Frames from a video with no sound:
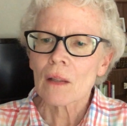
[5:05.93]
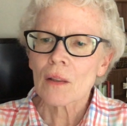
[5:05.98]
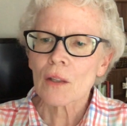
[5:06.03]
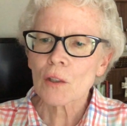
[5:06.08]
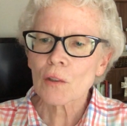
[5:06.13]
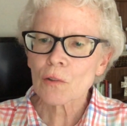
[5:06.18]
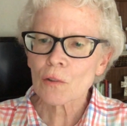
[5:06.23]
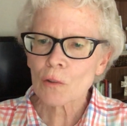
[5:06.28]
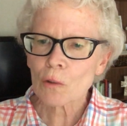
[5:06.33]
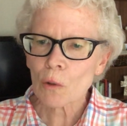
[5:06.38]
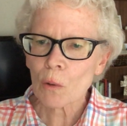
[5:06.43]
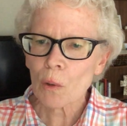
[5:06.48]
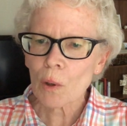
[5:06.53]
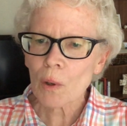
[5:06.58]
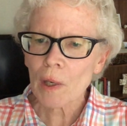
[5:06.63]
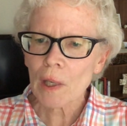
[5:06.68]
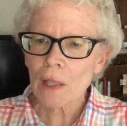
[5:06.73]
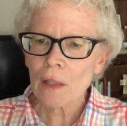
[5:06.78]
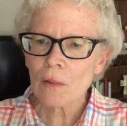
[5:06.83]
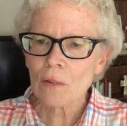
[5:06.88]
The
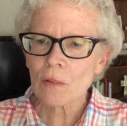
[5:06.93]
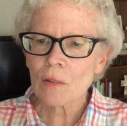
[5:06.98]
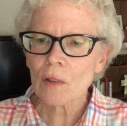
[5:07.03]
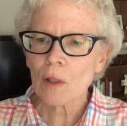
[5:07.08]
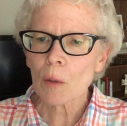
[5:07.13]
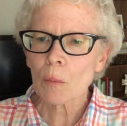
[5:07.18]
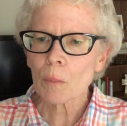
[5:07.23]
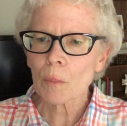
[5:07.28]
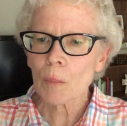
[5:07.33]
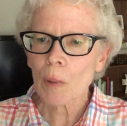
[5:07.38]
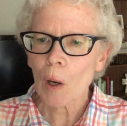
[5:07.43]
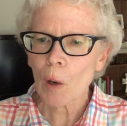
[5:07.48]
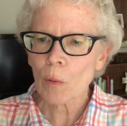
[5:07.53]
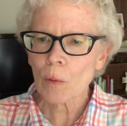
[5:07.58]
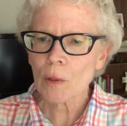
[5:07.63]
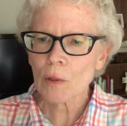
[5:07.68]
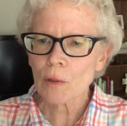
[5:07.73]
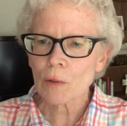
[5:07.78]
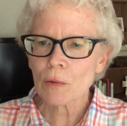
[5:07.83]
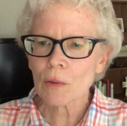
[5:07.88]
stories,
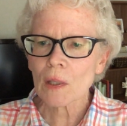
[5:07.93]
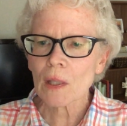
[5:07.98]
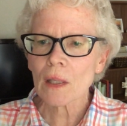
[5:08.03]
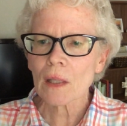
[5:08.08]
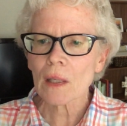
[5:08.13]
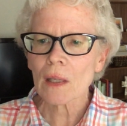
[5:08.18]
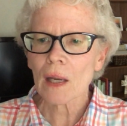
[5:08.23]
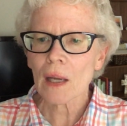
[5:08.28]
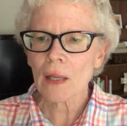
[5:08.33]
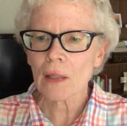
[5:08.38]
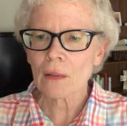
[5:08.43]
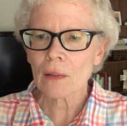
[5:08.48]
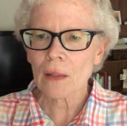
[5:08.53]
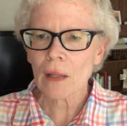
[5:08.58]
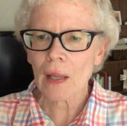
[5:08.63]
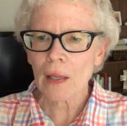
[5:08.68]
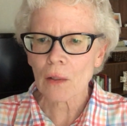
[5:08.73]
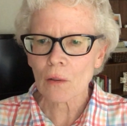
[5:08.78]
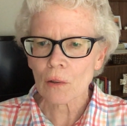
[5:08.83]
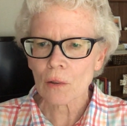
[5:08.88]
poetry, and
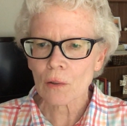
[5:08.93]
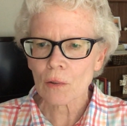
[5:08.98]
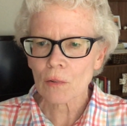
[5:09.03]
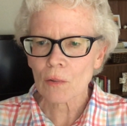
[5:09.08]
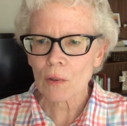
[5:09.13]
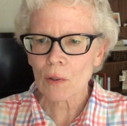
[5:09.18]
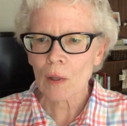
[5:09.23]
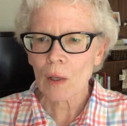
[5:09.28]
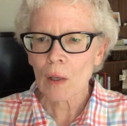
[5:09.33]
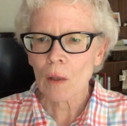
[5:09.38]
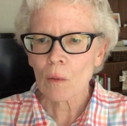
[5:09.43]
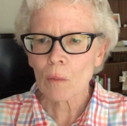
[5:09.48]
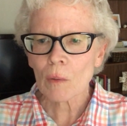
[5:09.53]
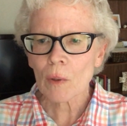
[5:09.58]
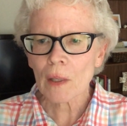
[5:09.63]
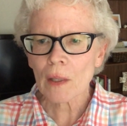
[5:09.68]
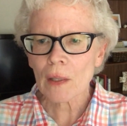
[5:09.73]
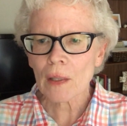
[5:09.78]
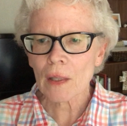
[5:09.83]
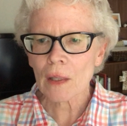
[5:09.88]
letters
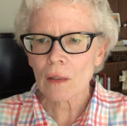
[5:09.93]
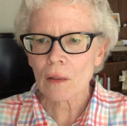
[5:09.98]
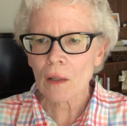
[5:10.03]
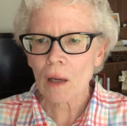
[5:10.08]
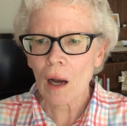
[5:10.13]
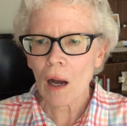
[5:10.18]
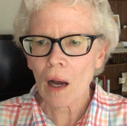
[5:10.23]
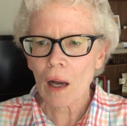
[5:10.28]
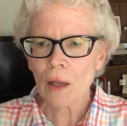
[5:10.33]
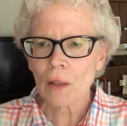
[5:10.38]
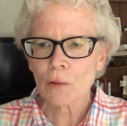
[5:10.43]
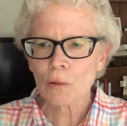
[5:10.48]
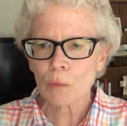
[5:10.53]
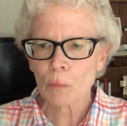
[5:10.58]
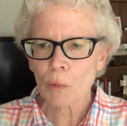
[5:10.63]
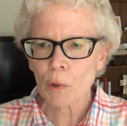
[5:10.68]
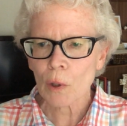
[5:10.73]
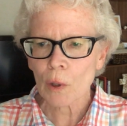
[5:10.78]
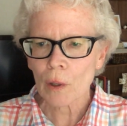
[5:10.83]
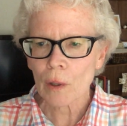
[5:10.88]
written in God's
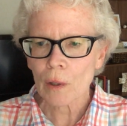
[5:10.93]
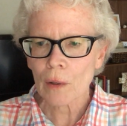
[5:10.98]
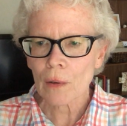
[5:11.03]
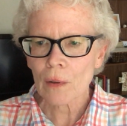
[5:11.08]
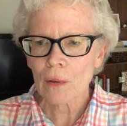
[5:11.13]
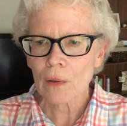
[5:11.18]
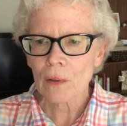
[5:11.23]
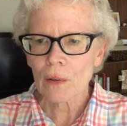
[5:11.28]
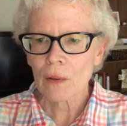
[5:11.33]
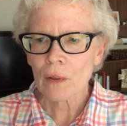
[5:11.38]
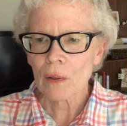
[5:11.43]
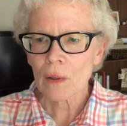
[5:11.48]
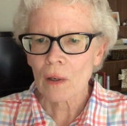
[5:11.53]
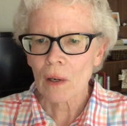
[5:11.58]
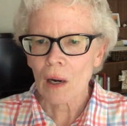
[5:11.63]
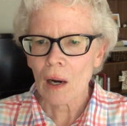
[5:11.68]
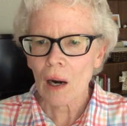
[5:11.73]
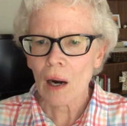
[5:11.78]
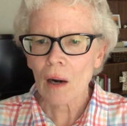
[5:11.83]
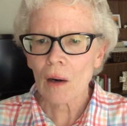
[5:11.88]
Word
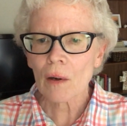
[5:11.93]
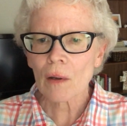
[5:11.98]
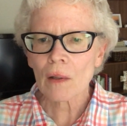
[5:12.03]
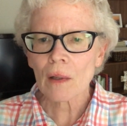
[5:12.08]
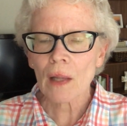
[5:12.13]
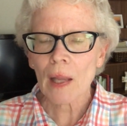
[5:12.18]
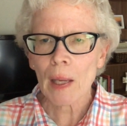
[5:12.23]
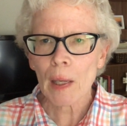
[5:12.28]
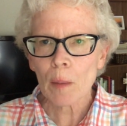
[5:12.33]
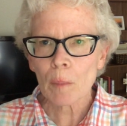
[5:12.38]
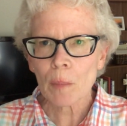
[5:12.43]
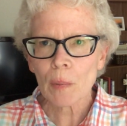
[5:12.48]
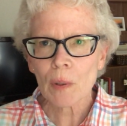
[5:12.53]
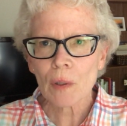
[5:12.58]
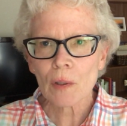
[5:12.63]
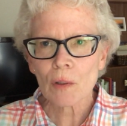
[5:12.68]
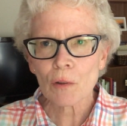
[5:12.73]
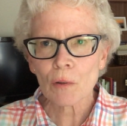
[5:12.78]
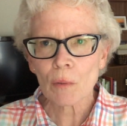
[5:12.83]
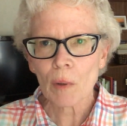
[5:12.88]
are a lamp
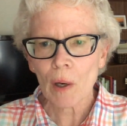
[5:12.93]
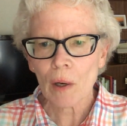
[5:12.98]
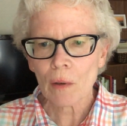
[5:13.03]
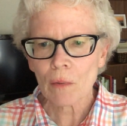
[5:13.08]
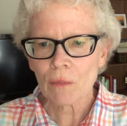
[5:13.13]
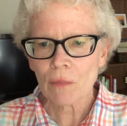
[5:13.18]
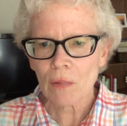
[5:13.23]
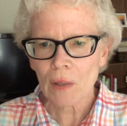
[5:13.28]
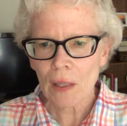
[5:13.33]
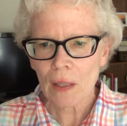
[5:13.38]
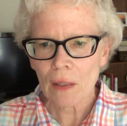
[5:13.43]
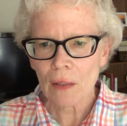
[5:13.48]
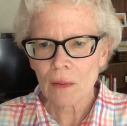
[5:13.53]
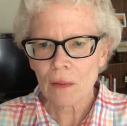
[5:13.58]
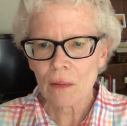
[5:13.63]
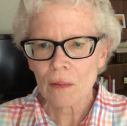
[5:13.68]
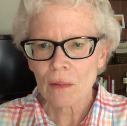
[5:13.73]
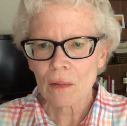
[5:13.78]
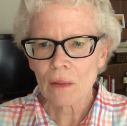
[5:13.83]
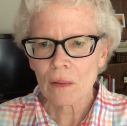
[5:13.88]
to our
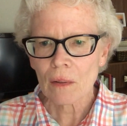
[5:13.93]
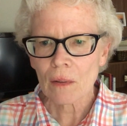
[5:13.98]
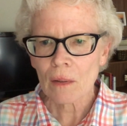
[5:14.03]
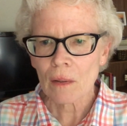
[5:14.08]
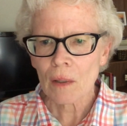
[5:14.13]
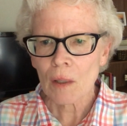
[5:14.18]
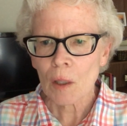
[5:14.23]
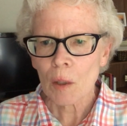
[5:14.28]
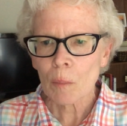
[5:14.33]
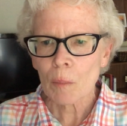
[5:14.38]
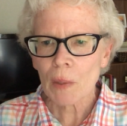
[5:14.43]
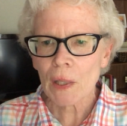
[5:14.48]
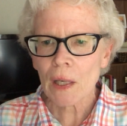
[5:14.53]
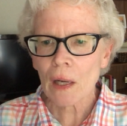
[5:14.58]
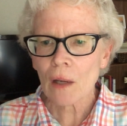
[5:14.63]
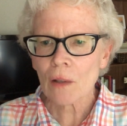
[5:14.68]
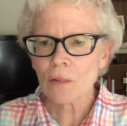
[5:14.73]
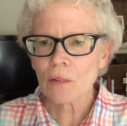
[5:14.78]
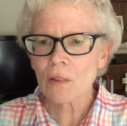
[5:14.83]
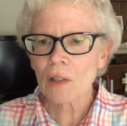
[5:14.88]
feet,
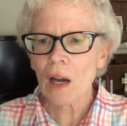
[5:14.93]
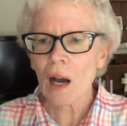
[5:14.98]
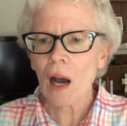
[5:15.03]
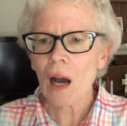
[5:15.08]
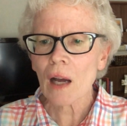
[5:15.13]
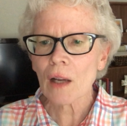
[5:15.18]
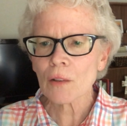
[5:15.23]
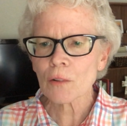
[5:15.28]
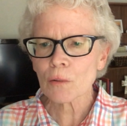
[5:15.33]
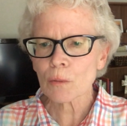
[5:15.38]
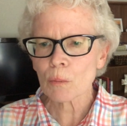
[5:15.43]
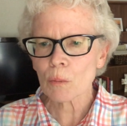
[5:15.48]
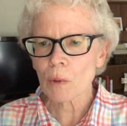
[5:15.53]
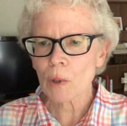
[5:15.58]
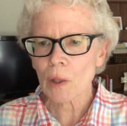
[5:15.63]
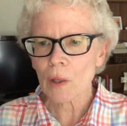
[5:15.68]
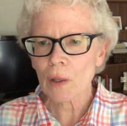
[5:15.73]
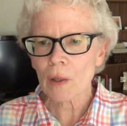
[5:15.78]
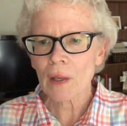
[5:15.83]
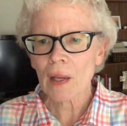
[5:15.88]
because God's
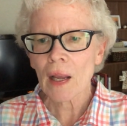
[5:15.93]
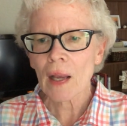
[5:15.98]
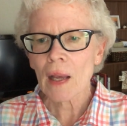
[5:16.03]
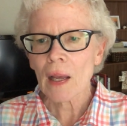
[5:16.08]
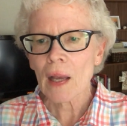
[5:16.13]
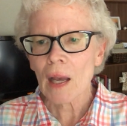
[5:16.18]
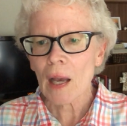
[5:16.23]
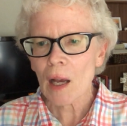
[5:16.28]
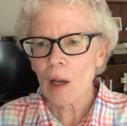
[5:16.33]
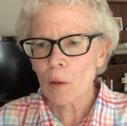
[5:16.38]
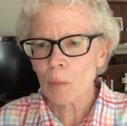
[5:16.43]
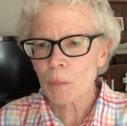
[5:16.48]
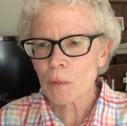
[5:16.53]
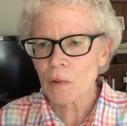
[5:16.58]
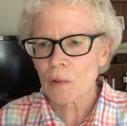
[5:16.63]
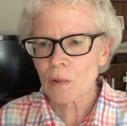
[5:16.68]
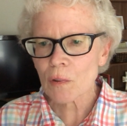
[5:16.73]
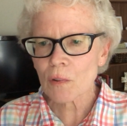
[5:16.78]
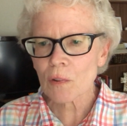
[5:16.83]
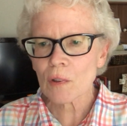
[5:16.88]
Word helps
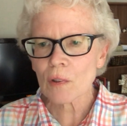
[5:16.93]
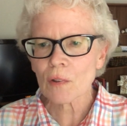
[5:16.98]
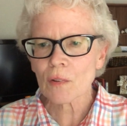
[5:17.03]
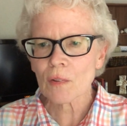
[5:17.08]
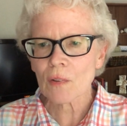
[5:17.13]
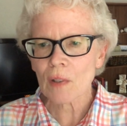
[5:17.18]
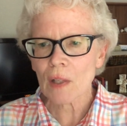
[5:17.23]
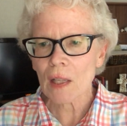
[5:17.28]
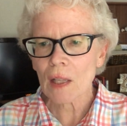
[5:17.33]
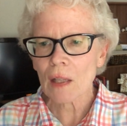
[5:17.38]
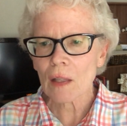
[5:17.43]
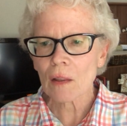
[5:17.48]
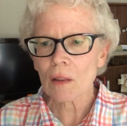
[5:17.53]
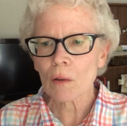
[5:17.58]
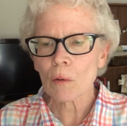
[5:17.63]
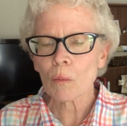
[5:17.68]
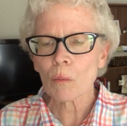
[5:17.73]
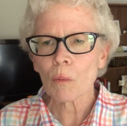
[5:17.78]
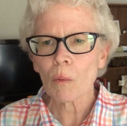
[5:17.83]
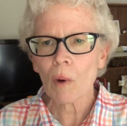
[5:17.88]
us to see
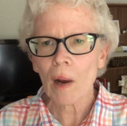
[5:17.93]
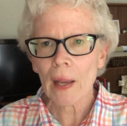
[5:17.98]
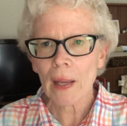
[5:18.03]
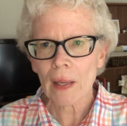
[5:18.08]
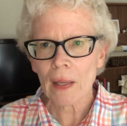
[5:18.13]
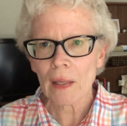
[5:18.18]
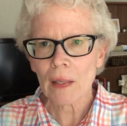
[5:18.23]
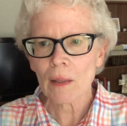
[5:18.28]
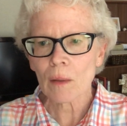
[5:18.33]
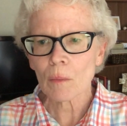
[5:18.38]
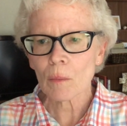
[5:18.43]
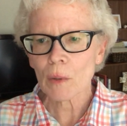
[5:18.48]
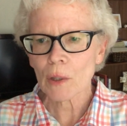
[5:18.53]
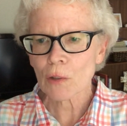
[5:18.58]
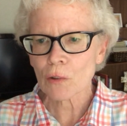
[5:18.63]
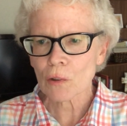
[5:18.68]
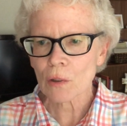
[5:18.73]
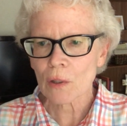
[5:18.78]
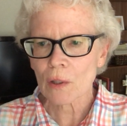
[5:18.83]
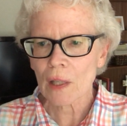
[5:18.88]
the way we
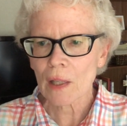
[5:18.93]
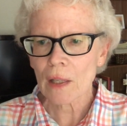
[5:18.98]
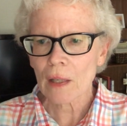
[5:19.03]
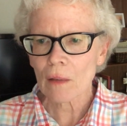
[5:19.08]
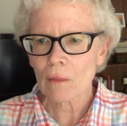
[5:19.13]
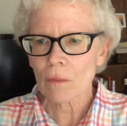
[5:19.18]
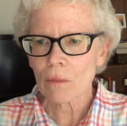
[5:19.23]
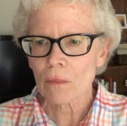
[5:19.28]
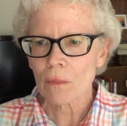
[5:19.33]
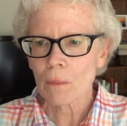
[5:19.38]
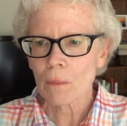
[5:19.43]
should live.